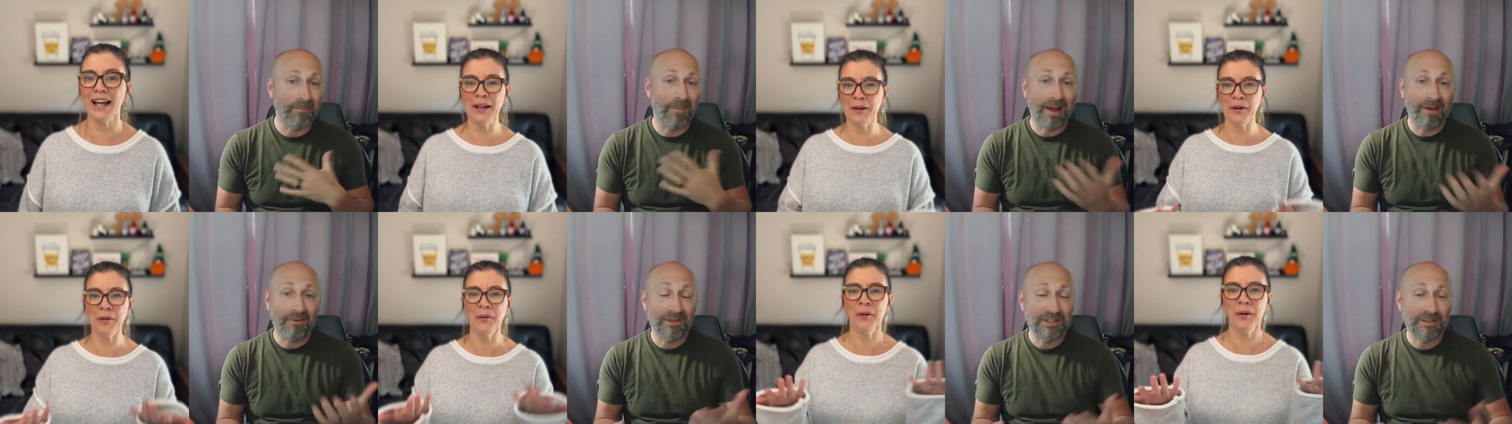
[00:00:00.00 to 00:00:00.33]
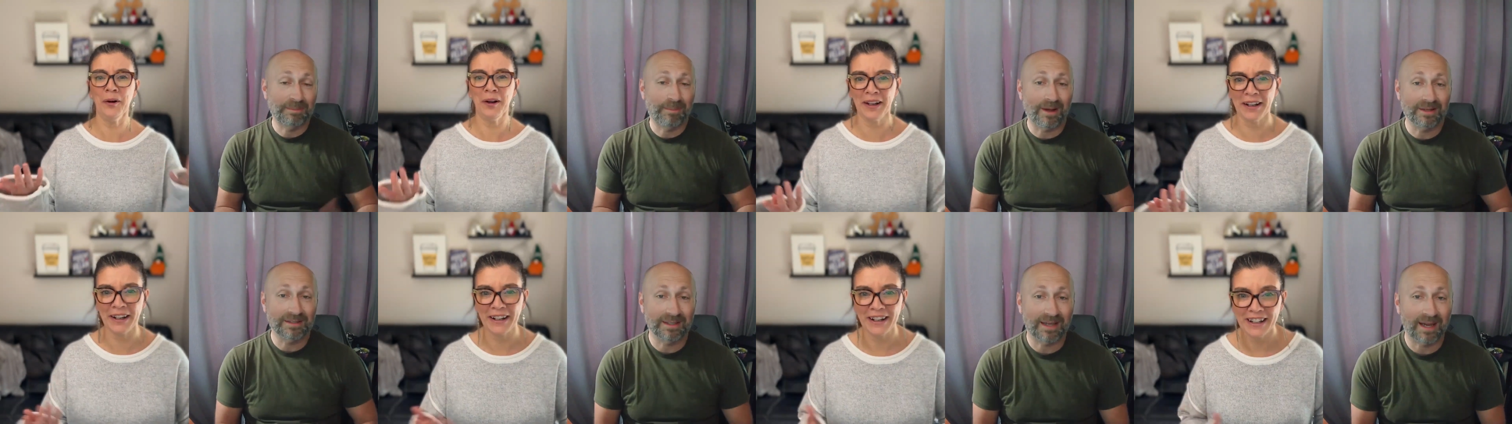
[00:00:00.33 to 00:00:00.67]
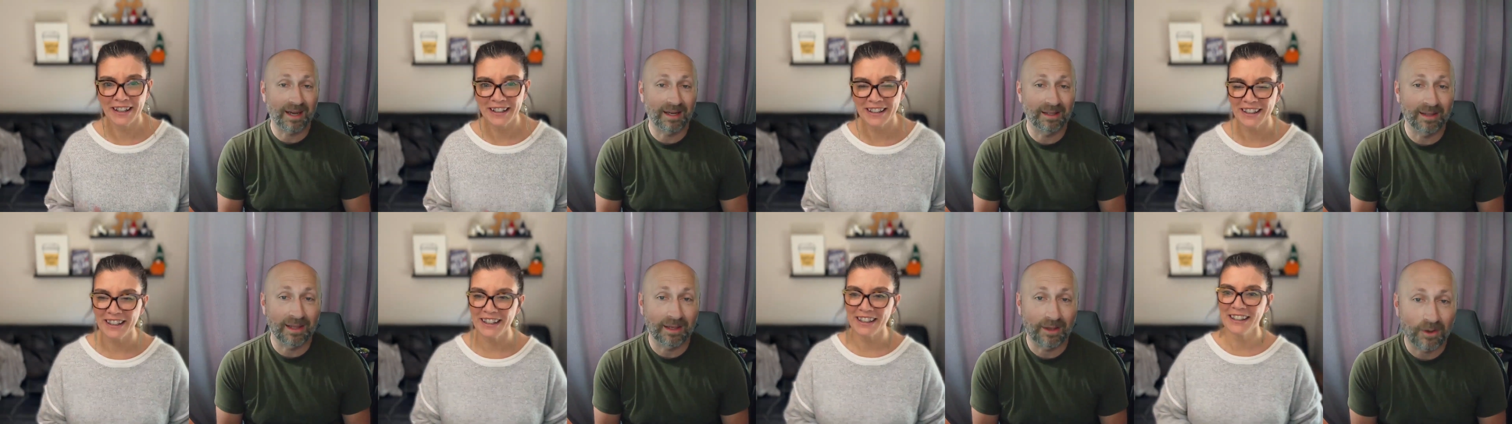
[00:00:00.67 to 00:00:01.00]
Speaker 1: and my response is
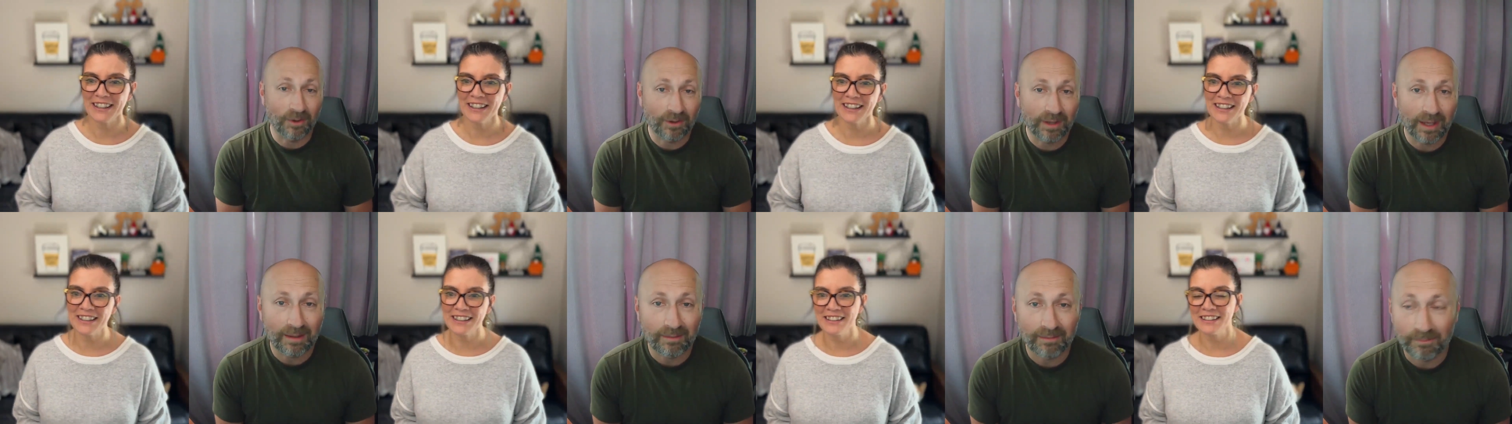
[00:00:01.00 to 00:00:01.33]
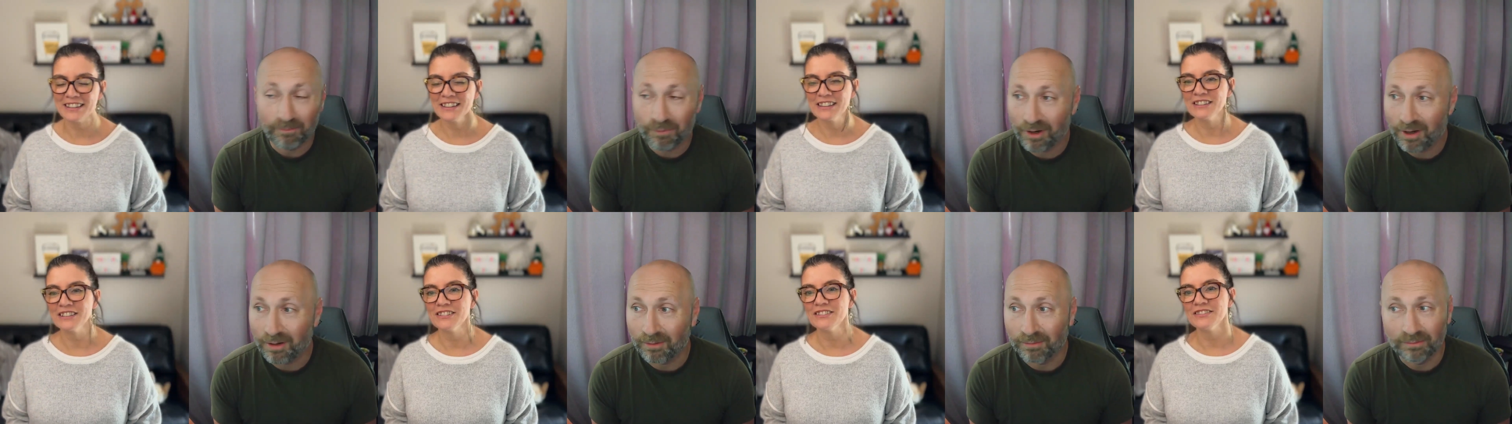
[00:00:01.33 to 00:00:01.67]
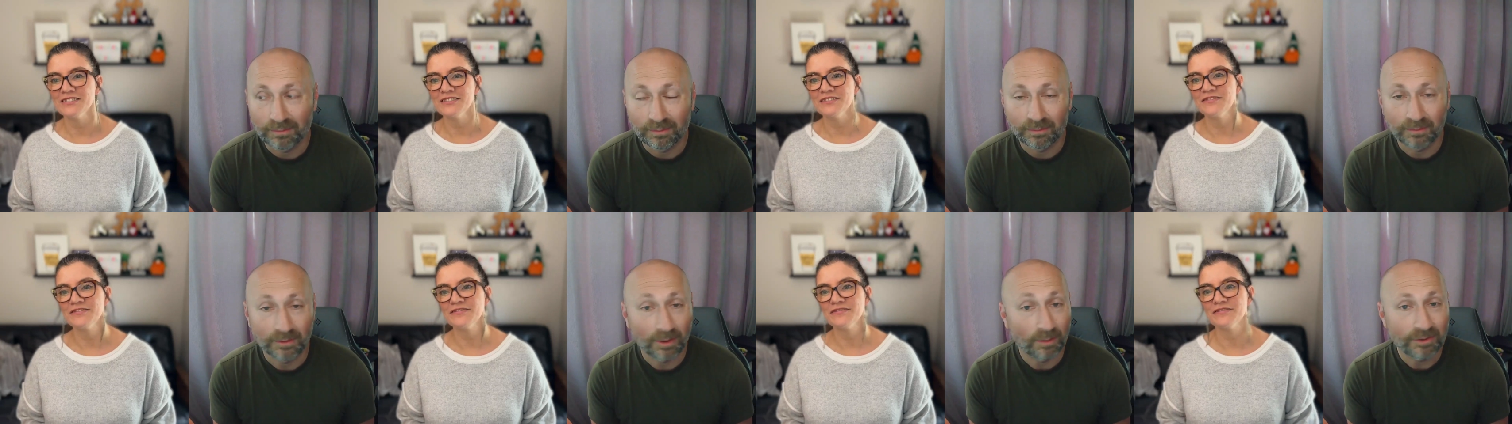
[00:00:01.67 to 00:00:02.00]
kind of like okay bro
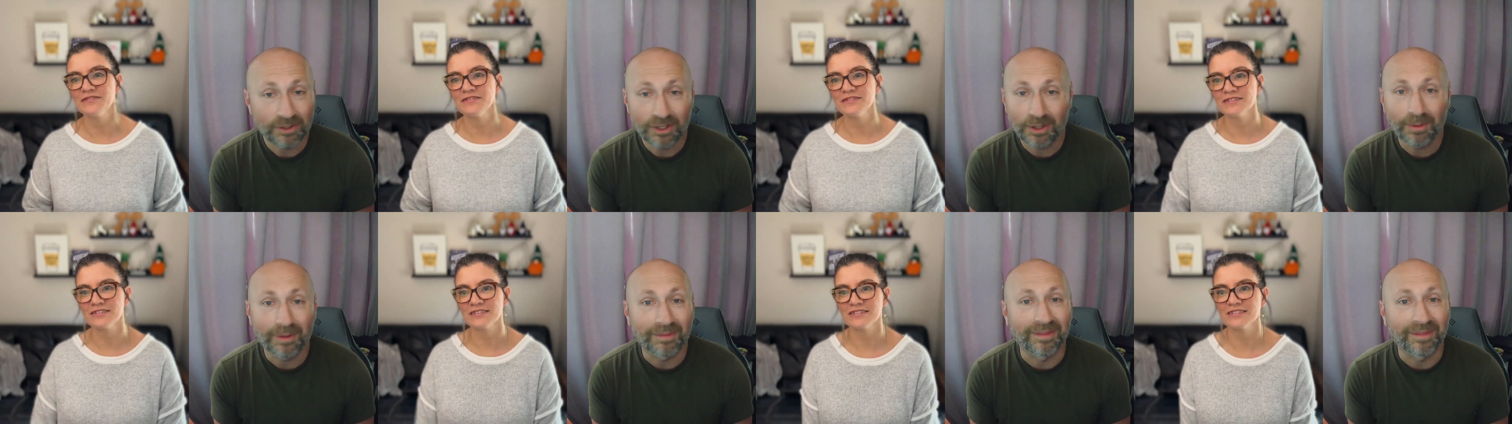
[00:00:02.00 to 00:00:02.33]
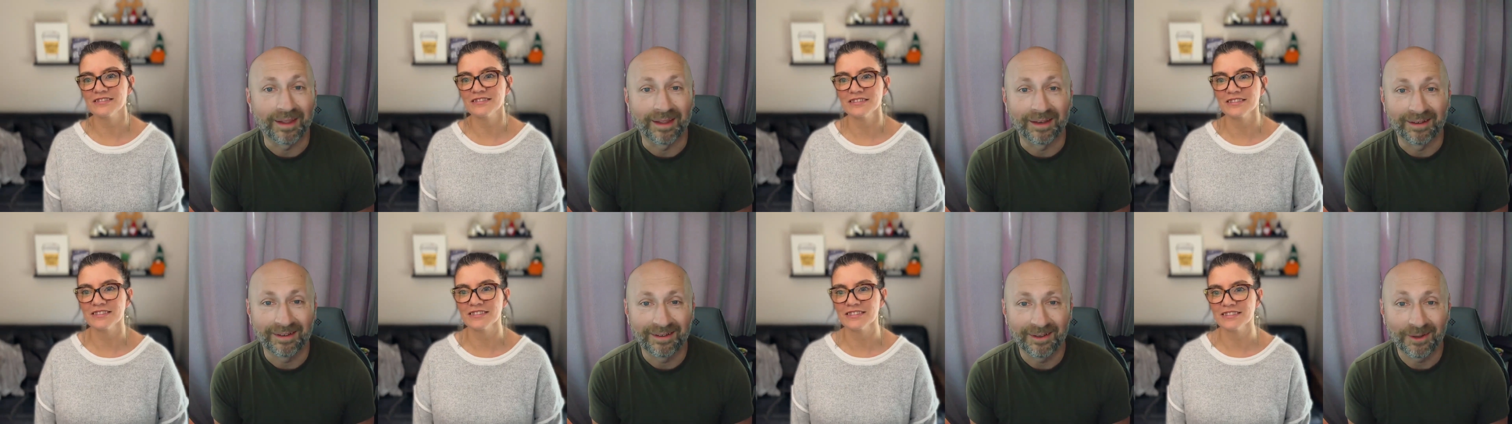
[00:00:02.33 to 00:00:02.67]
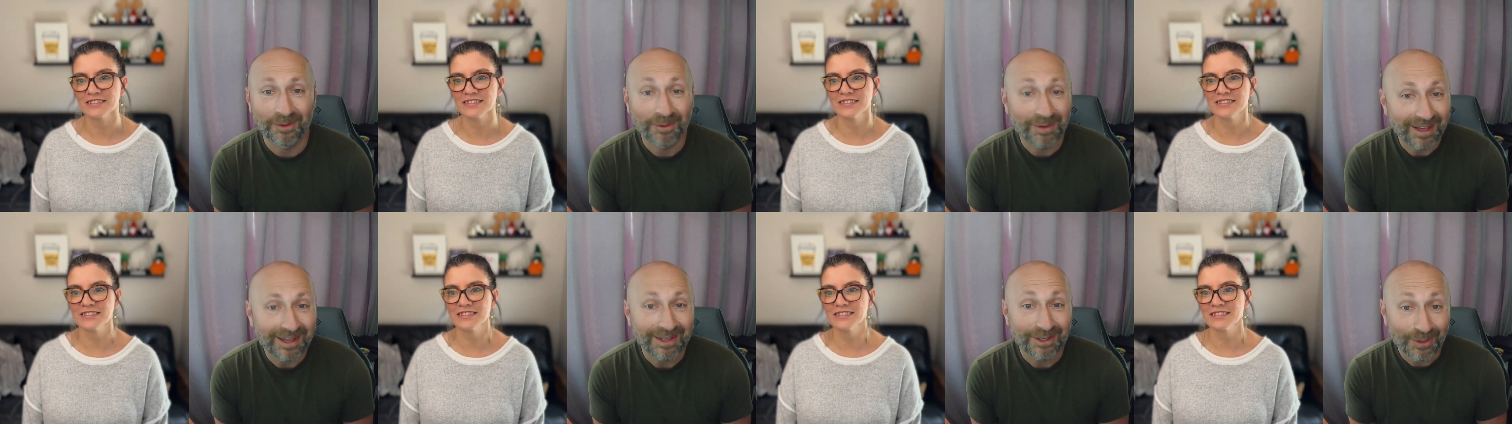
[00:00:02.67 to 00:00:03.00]
don't do it then
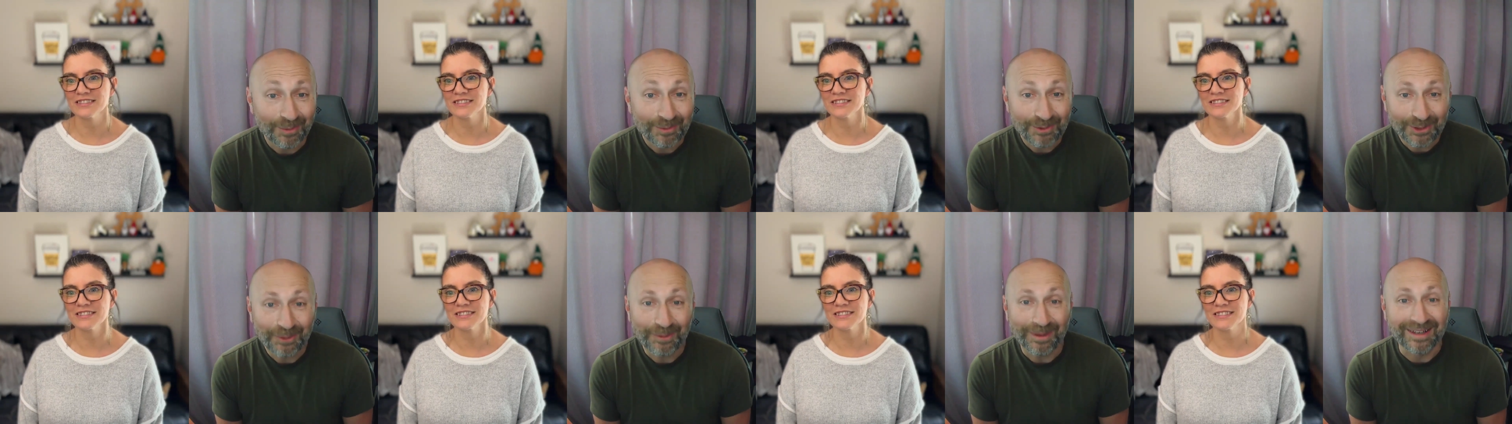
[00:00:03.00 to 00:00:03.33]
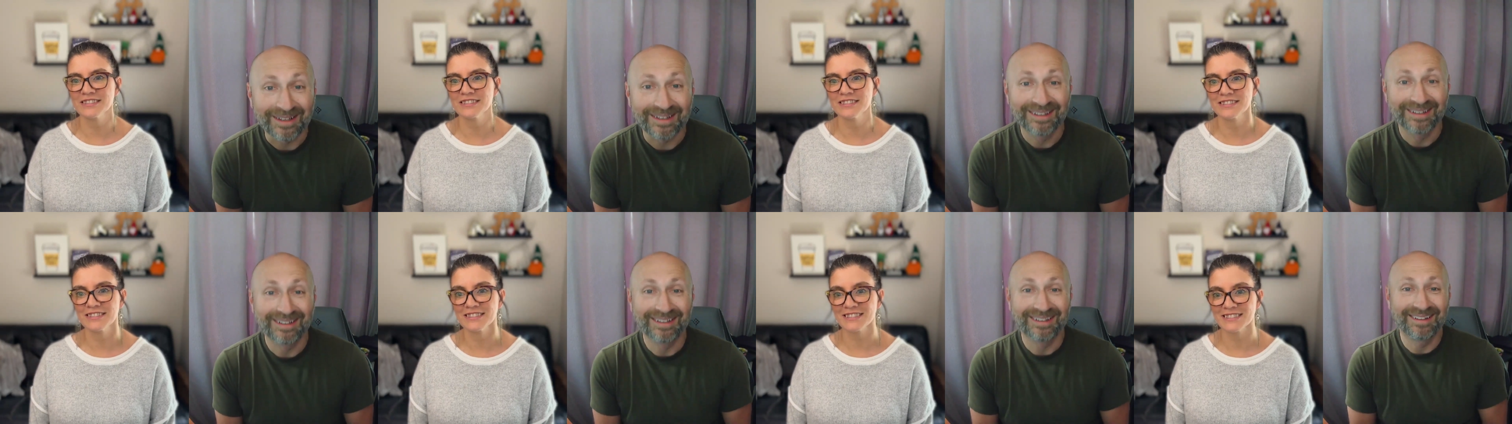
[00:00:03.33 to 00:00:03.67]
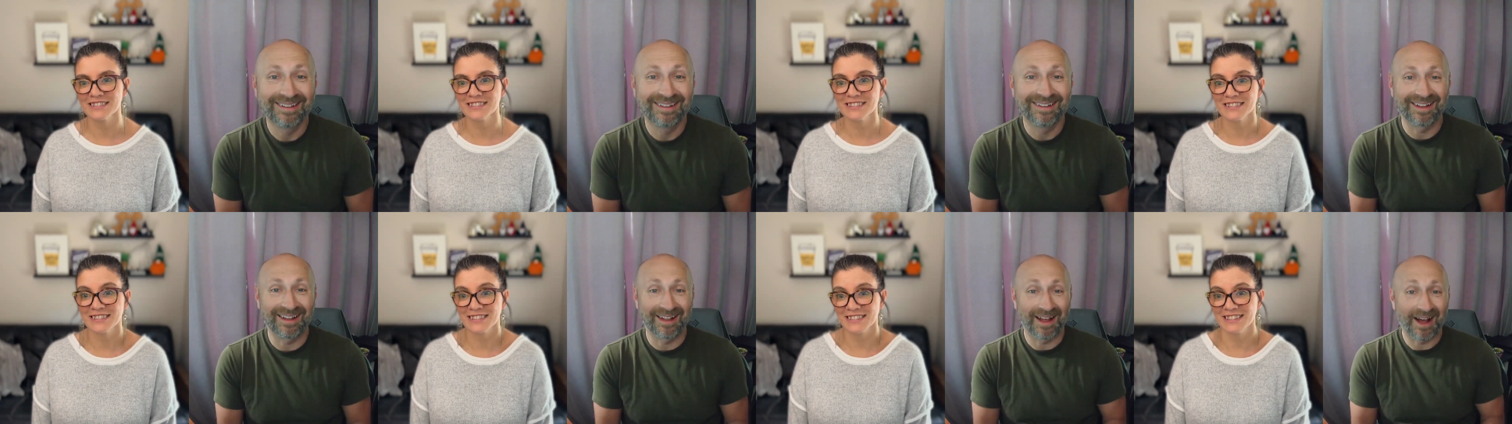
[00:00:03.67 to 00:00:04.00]
okay don't do it
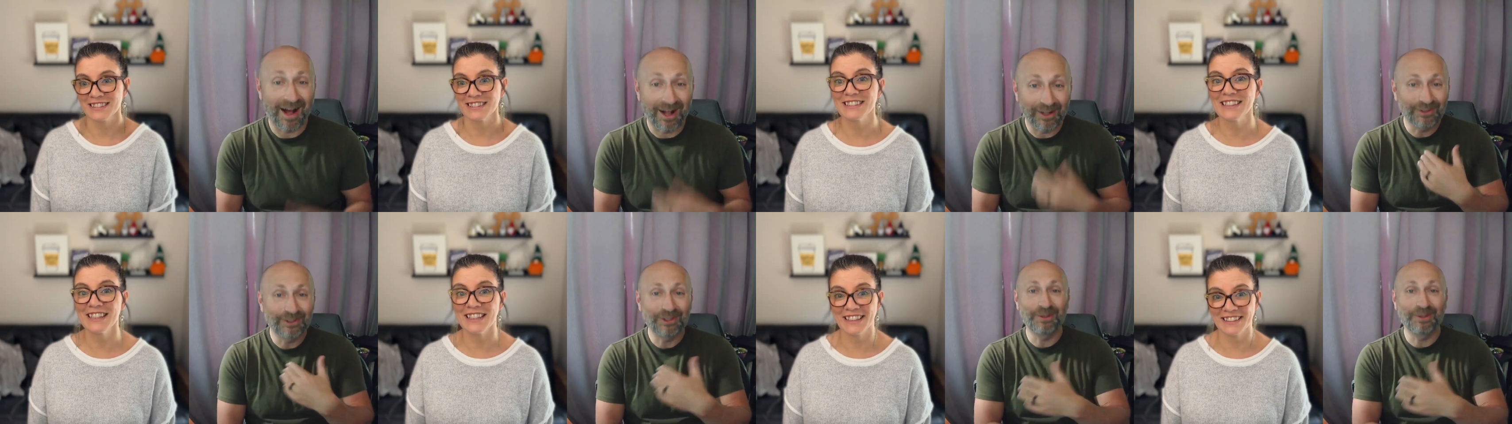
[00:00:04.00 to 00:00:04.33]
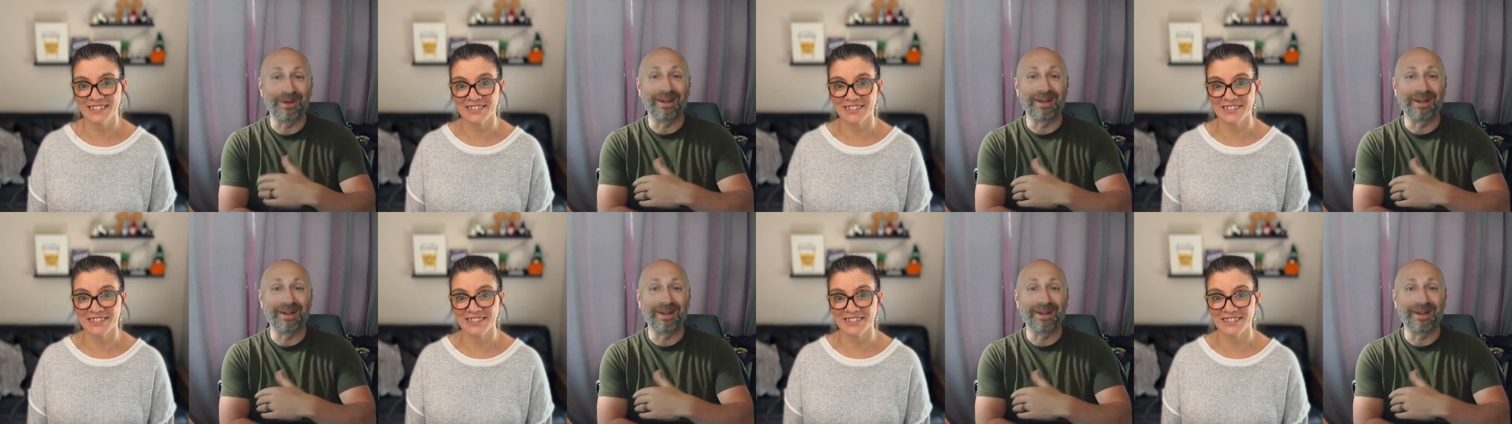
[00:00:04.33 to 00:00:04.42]
i'll yeah.